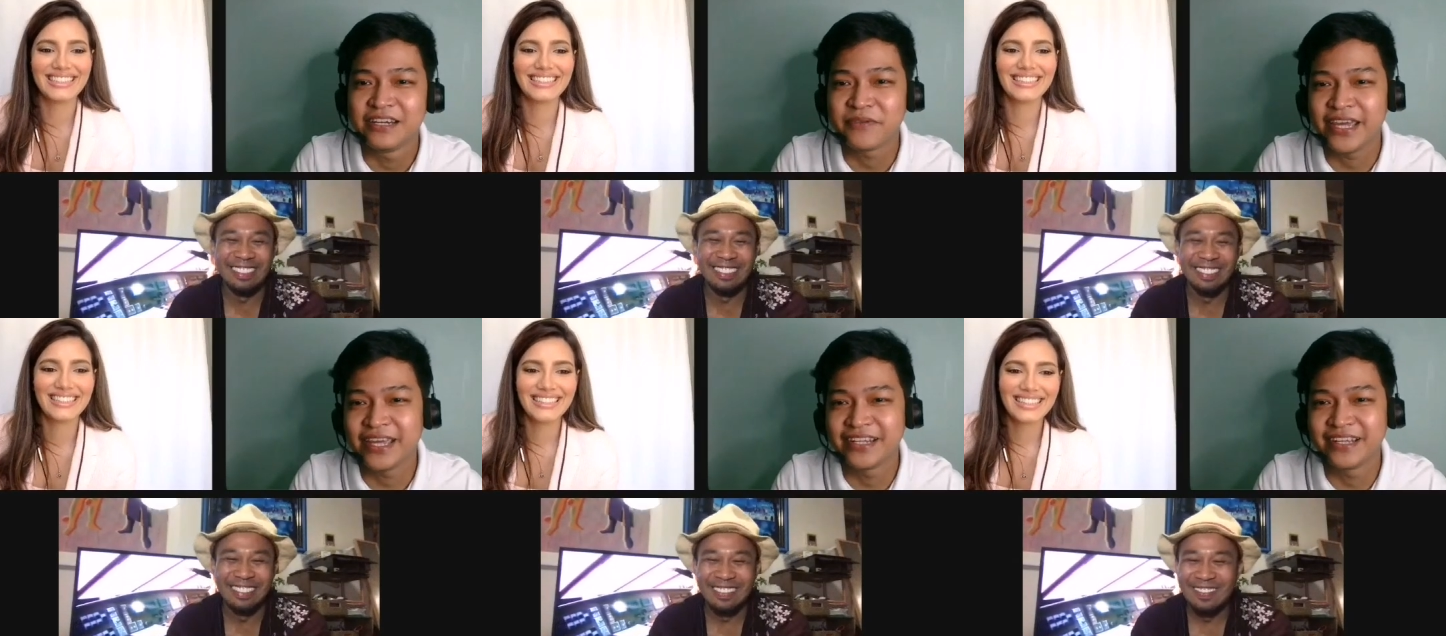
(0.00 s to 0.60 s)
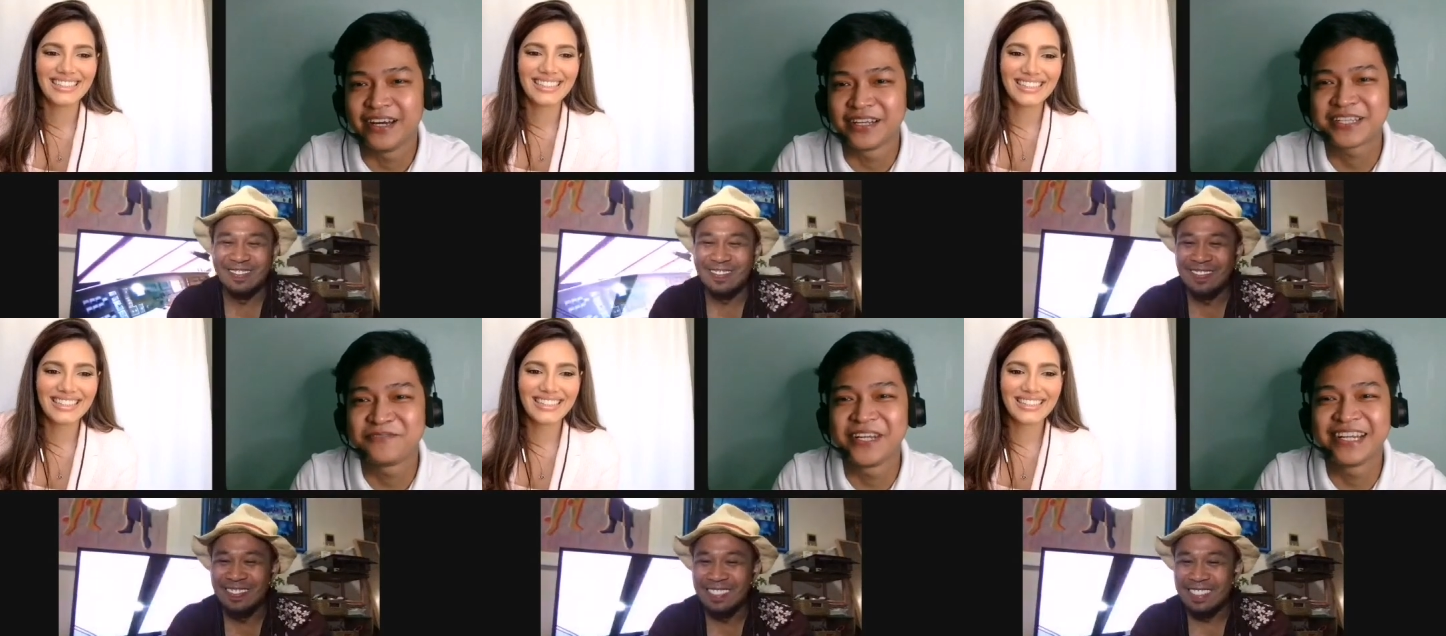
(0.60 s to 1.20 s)
Speaker 1: Yeah, and
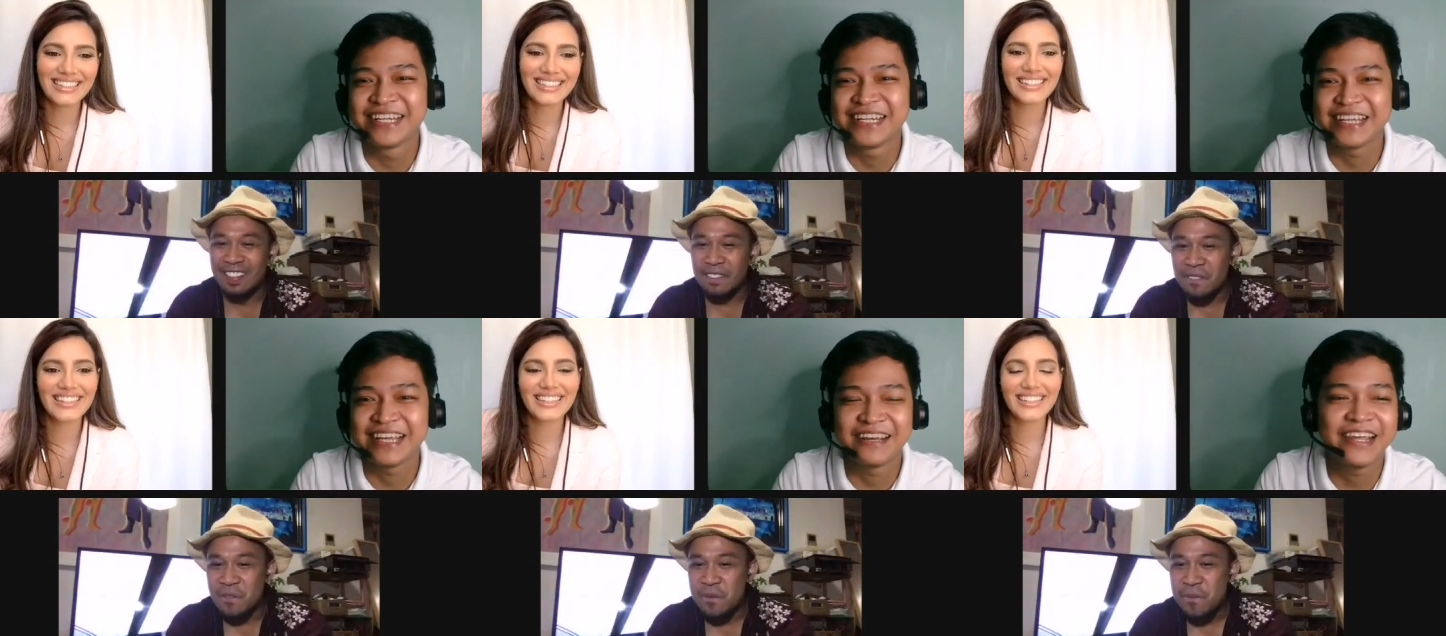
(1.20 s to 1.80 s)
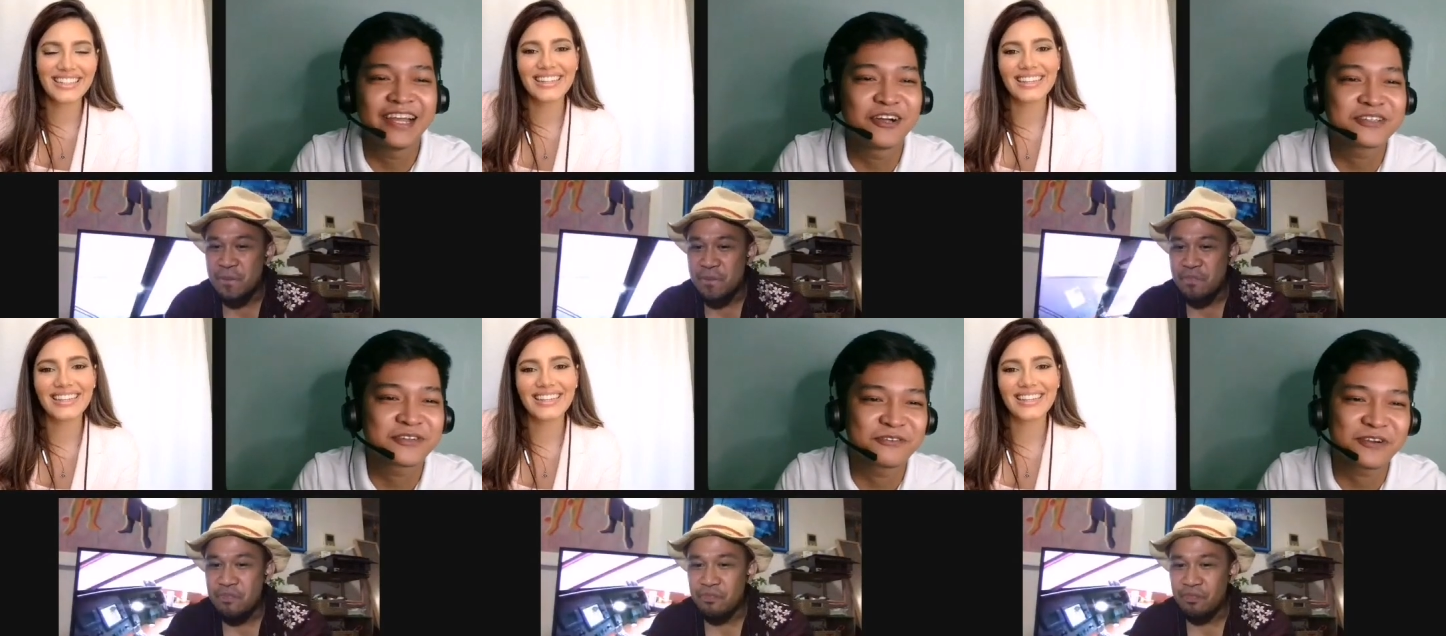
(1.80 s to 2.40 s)
someone... Hill
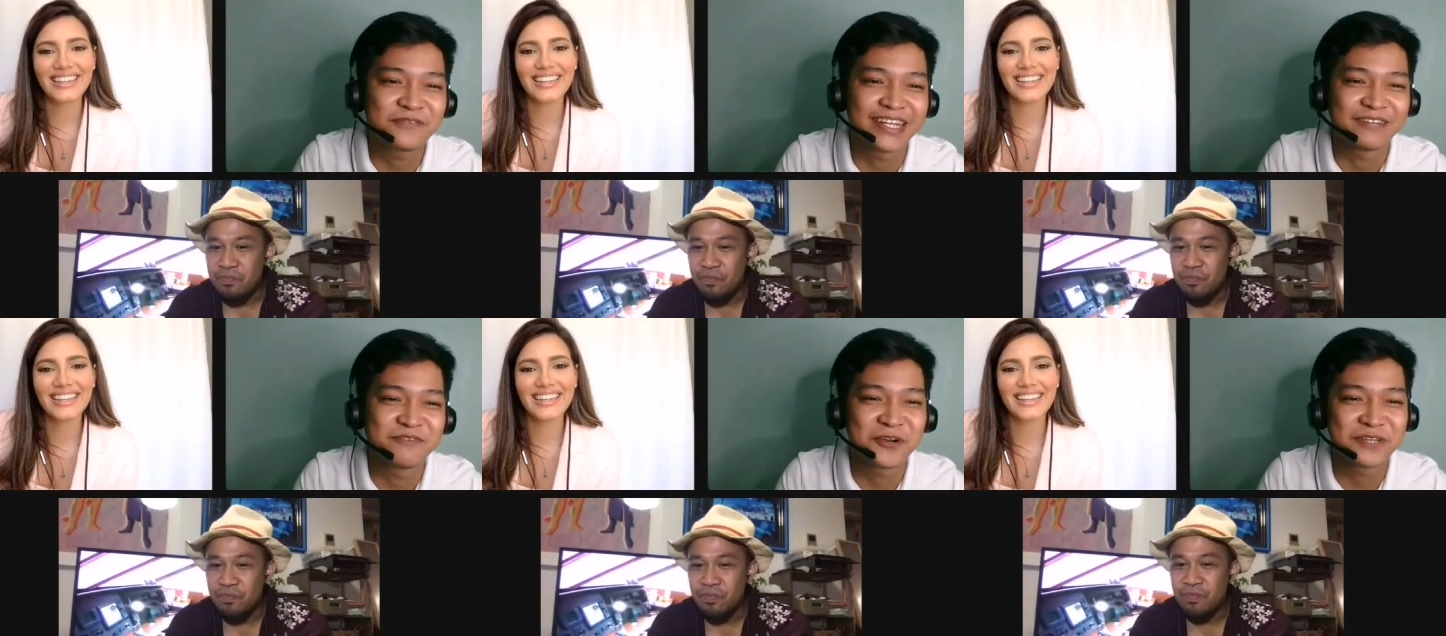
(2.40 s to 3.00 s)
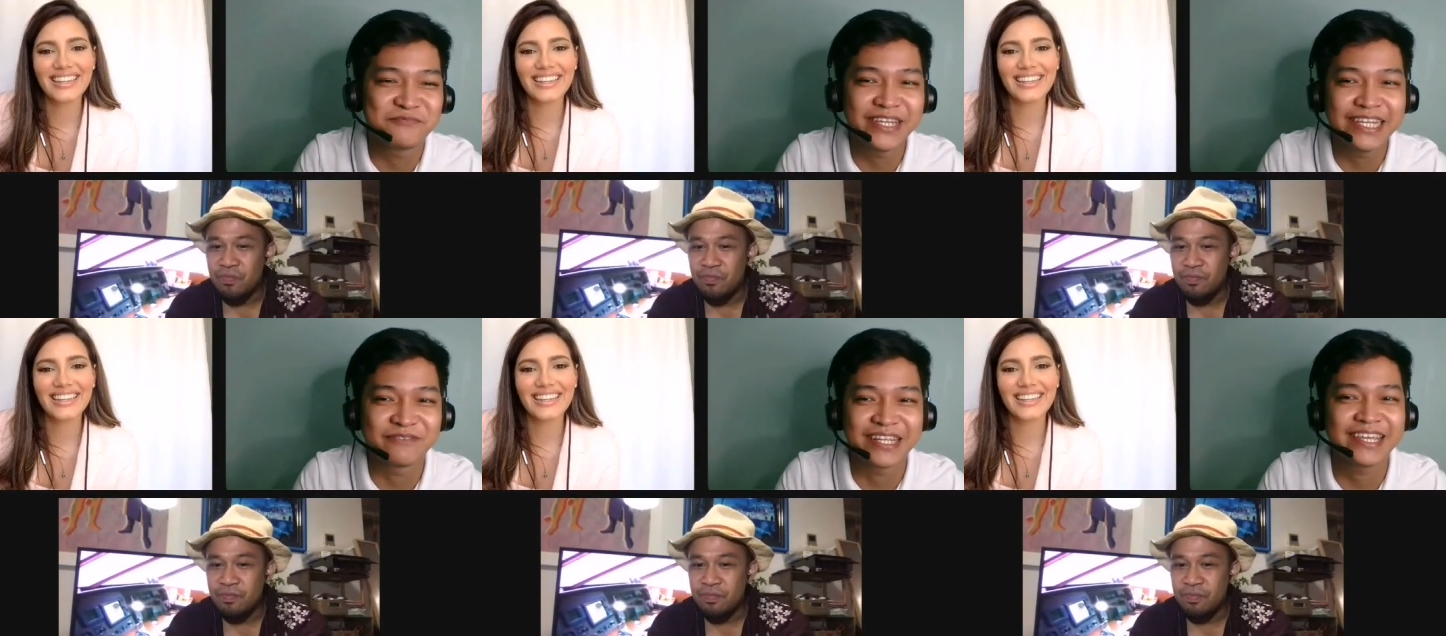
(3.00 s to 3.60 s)
also commented, holy
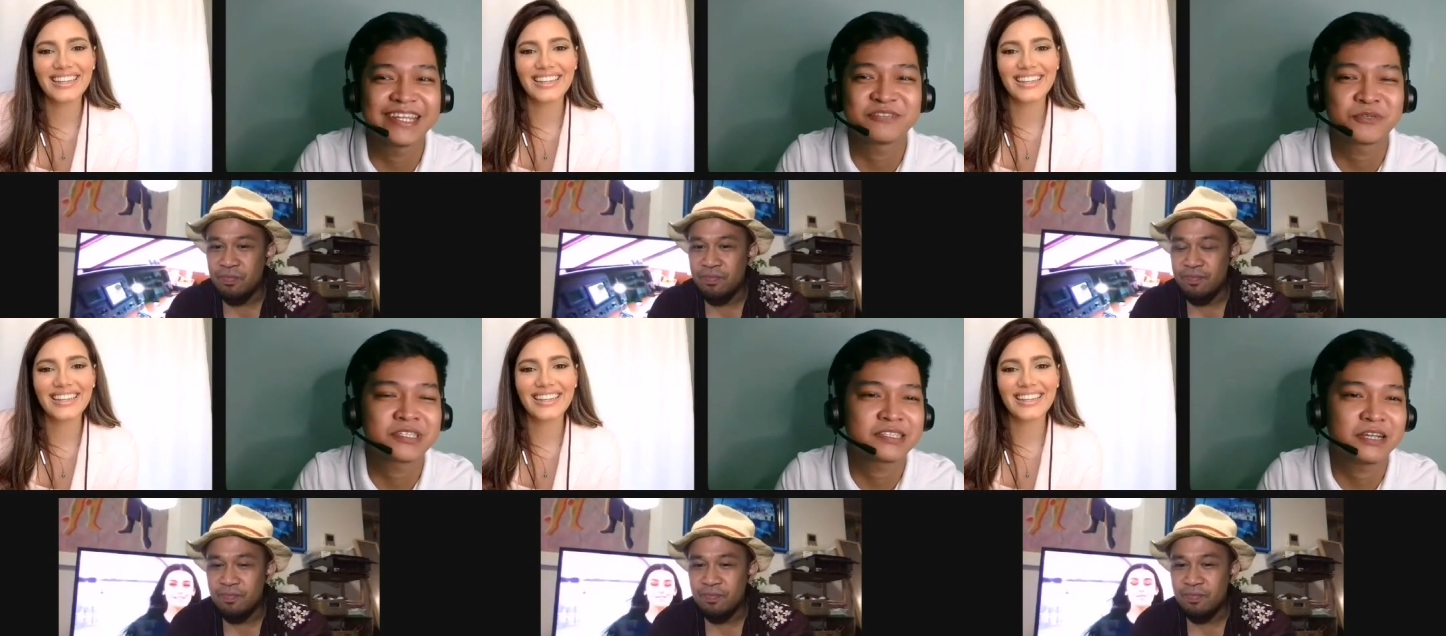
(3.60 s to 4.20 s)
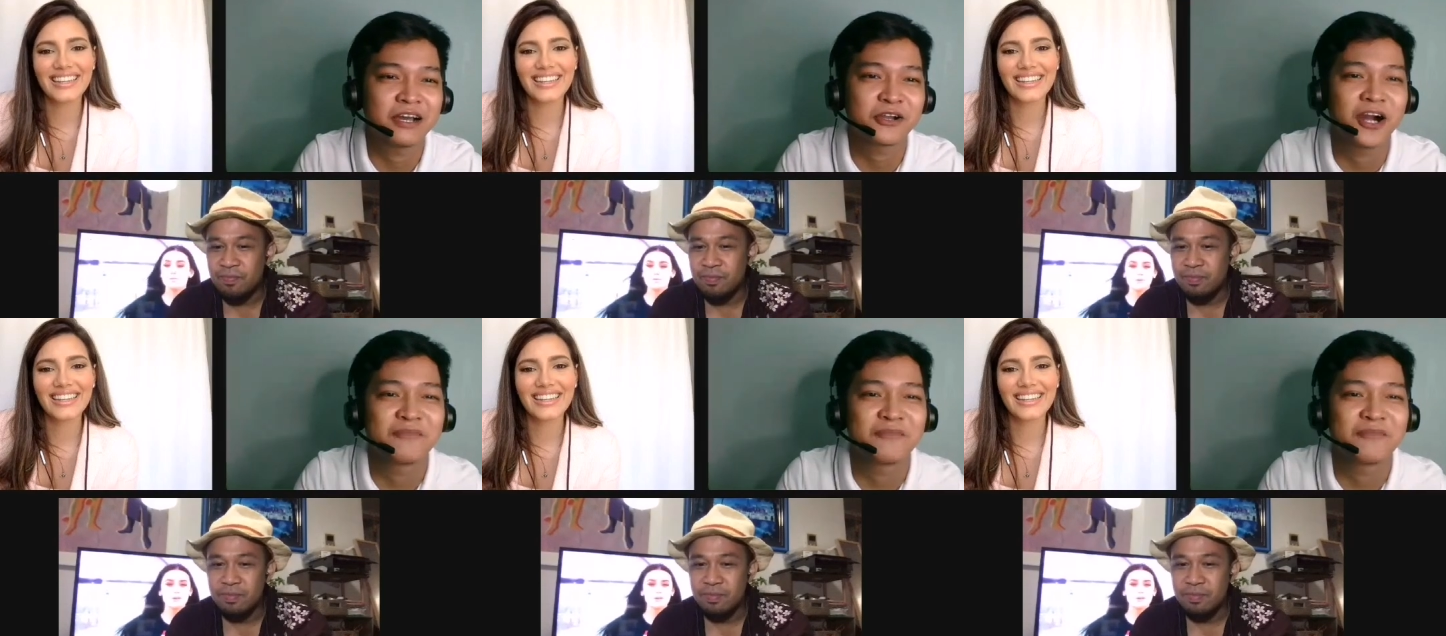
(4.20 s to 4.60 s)
beep. I think this was a